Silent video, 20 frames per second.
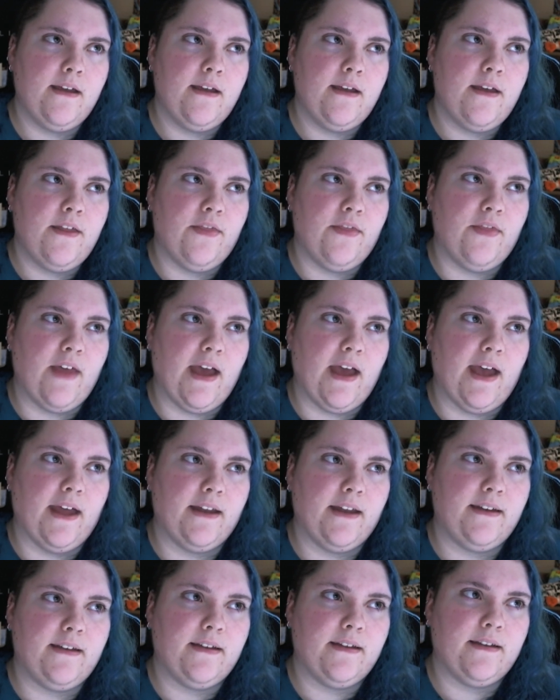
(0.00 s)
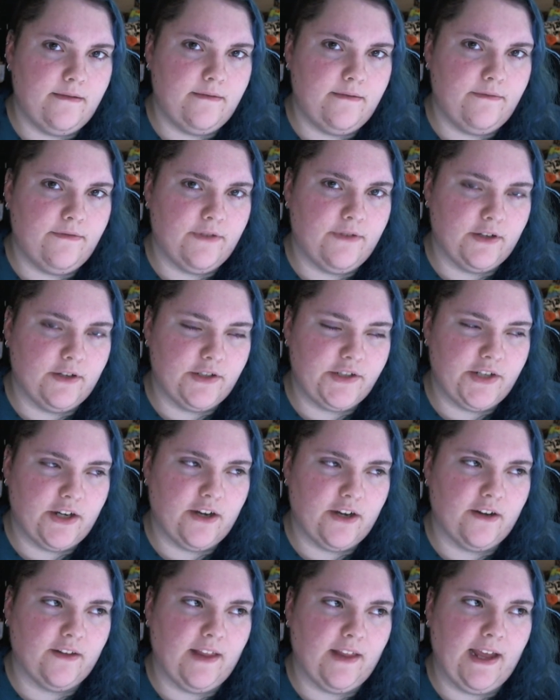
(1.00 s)
that for
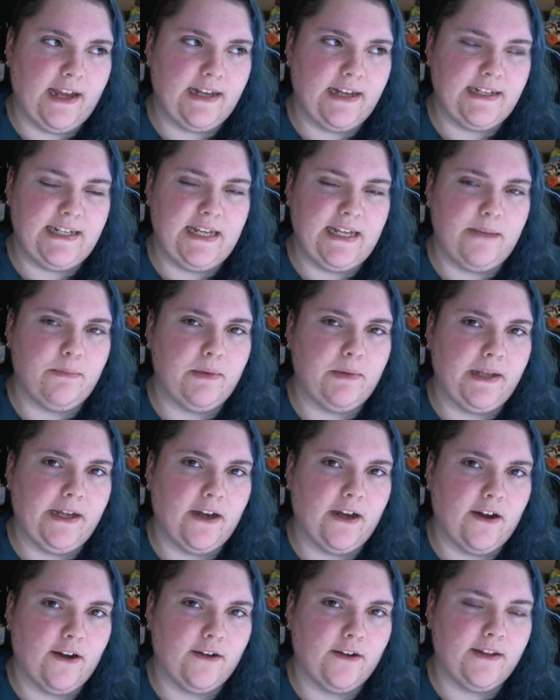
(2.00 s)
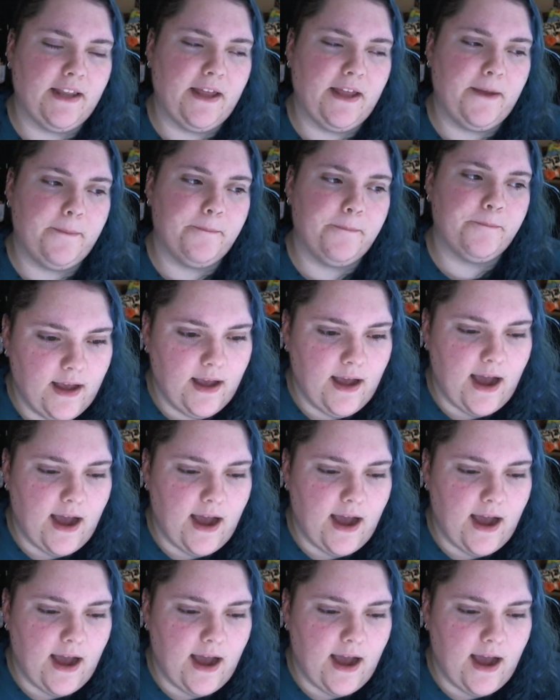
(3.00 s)
sure deeply hurt them.